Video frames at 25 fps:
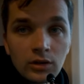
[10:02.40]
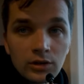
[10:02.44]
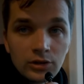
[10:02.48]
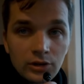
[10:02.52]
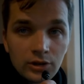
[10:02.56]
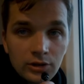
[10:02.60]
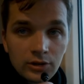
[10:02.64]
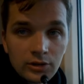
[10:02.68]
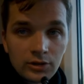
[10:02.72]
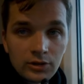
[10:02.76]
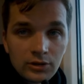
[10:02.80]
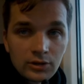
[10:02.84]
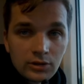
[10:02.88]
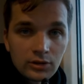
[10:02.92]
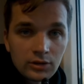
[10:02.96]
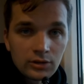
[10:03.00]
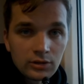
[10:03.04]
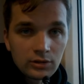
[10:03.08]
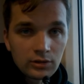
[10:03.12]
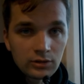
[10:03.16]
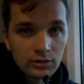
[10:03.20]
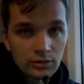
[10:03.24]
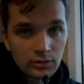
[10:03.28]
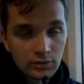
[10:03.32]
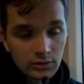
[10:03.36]
just
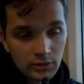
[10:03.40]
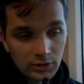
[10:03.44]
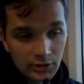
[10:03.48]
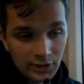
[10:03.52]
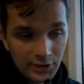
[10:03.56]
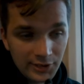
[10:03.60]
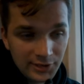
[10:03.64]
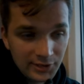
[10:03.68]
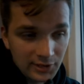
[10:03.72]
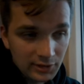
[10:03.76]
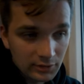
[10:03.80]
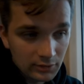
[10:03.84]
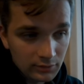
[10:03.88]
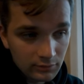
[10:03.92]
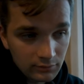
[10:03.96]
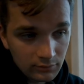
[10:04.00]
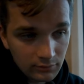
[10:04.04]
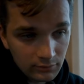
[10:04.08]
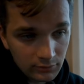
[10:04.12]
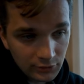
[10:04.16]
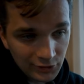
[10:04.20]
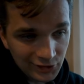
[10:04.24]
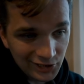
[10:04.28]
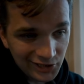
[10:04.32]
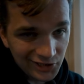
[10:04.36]
resting.
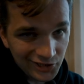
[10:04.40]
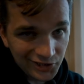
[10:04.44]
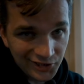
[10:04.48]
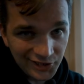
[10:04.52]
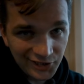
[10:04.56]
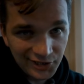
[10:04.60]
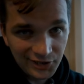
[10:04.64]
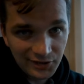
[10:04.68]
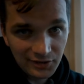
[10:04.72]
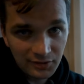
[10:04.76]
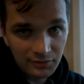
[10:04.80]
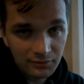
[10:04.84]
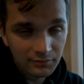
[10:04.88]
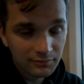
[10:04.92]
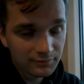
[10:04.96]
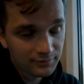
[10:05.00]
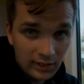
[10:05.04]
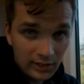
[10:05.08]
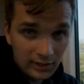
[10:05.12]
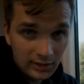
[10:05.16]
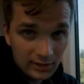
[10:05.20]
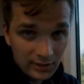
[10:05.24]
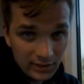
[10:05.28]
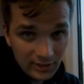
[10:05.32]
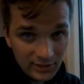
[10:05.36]

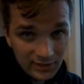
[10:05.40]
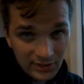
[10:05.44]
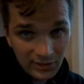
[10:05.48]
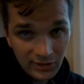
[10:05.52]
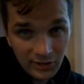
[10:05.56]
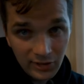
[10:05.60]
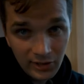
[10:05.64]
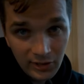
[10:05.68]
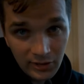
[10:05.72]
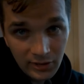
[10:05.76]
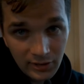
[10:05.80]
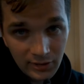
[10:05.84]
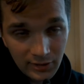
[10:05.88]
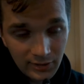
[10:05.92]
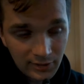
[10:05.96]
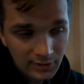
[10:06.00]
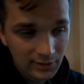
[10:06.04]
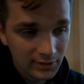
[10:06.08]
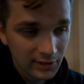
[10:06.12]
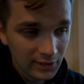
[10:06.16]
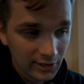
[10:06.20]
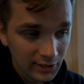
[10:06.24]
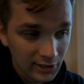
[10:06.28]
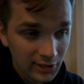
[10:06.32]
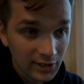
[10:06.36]
And that's
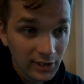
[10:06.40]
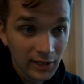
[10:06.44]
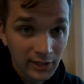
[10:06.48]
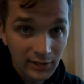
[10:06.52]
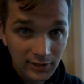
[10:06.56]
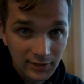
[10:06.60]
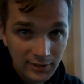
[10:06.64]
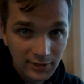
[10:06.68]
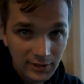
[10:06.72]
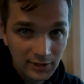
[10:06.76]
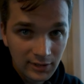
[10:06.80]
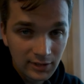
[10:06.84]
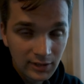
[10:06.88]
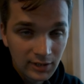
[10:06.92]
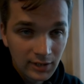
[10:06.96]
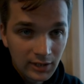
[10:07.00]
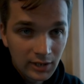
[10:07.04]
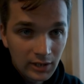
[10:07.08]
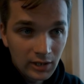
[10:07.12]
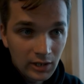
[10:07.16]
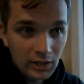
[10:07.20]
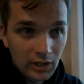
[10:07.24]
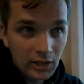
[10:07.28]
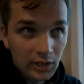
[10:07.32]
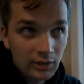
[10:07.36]
the reality.
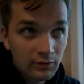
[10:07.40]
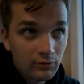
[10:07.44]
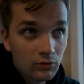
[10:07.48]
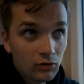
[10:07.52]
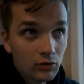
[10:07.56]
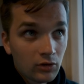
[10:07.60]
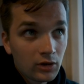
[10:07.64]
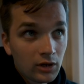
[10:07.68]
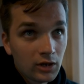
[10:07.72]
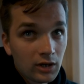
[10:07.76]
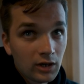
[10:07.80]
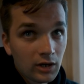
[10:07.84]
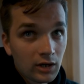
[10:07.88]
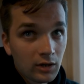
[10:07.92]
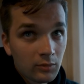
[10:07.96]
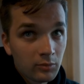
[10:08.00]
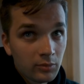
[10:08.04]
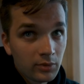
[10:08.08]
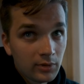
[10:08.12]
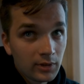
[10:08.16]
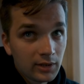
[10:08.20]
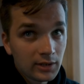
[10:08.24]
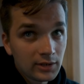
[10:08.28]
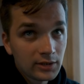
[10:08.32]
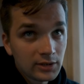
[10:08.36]
I woke up
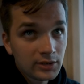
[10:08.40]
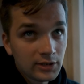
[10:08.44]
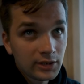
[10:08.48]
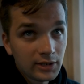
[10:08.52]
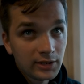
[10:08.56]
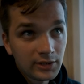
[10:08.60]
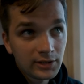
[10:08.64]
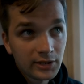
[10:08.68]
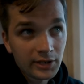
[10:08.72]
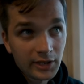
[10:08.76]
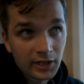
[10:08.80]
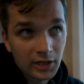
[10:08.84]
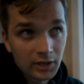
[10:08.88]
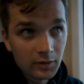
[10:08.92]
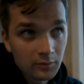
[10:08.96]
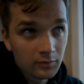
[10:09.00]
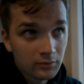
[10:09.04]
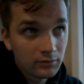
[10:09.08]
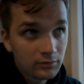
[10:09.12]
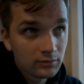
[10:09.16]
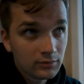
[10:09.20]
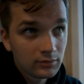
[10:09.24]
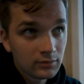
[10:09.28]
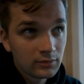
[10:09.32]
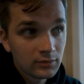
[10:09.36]
at 6 a.m.
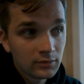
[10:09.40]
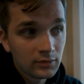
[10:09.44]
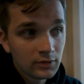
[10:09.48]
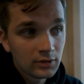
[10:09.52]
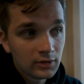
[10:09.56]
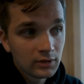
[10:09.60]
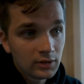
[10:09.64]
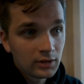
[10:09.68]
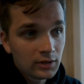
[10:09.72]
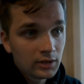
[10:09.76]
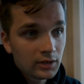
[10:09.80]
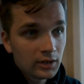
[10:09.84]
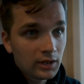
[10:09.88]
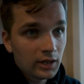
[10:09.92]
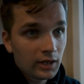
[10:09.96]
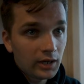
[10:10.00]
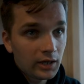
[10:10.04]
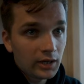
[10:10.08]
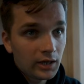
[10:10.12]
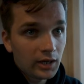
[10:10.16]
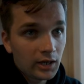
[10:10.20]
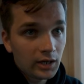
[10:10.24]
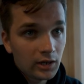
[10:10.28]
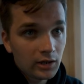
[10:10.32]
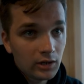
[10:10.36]

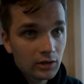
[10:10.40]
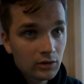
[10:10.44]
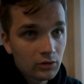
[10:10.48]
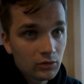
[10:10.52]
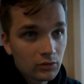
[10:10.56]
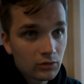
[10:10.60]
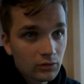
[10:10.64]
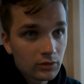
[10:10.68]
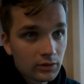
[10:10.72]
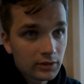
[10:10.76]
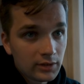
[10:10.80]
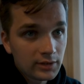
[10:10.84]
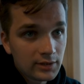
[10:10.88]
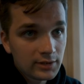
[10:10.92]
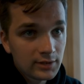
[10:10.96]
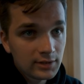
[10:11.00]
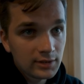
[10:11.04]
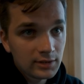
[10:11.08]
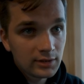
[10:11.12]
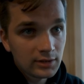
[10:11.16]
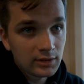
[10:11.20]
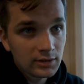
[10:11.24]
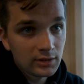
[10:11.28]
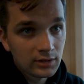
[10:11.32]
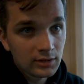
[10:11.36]
and now
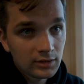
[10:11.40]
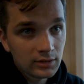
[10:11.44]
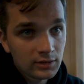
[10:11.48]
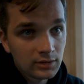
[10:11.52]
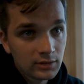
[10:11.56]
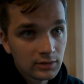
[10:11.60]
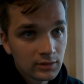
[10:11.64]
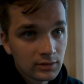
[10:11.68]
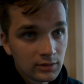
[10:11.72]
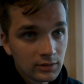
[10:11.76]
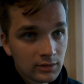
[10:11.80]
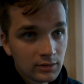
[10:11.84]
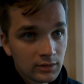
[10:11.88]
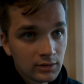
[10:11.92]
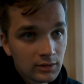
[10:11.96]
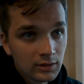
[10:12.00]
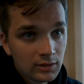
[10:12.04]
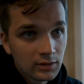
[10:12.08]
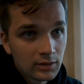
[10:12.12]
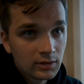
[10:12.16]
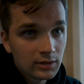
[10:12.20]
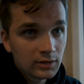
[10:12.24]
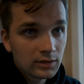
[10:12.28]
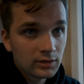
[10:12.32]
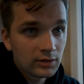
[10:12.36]
it's
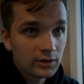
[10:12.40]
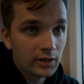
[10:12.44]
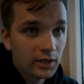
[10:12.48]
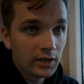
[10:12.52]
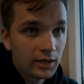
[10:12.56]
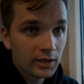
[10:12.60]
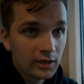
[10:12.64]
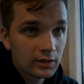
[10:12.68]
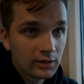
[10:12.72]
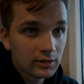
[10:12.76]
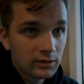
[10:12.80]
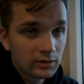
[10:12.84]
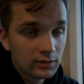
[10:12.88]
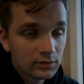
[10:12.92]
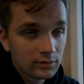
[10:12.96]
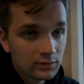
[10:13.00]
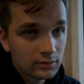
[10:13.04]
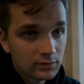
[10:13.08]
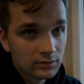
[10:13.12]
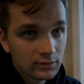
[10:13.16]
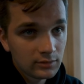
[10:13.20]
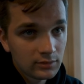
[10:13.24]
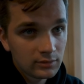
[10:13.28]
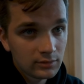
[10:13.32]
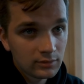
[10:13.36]

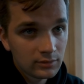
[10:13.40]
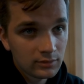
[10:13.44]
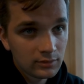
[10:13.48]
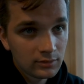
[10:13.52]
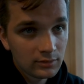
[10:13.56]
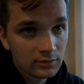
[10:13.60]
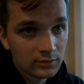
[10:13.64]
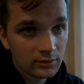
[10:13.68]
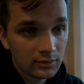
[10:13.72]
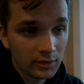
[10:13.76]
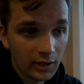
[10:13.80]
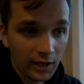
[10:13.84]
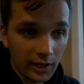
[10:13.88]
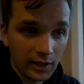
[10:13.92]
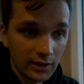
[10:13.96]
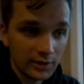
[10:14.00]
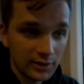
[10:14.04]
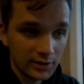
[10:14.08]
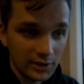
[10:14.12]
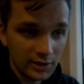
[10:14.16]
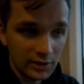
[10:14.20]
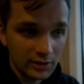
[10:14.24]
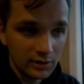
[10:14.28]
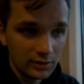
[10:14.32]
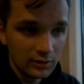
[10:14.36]

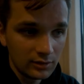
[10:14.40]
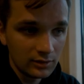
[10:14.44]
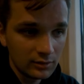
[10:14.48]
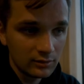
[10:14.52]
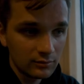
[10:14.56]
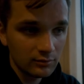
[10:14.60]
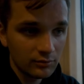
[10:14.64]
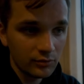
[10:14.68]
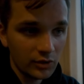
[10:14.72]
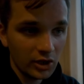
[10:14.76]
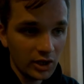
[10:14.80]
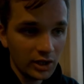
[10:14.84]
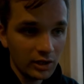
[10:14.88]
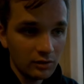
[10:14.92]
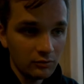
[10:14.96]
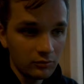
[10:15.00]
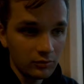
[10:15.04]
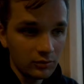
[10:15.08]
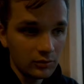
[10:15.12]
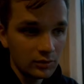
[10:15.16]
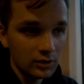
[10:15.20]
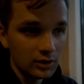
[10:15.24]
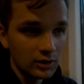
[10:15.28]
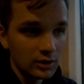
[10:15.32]
9:19 p.m.